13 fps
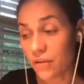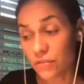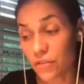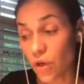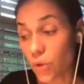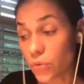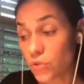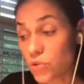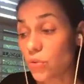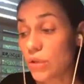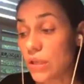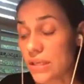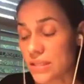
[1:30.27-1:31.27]
those
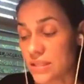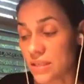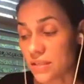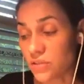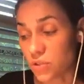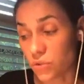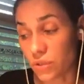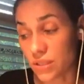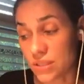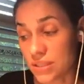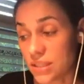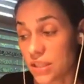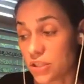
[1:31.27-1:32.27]
who listen to
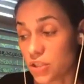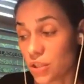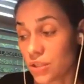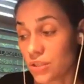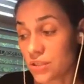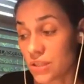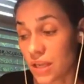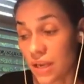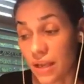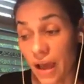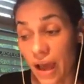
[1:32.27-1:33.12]
his teachings and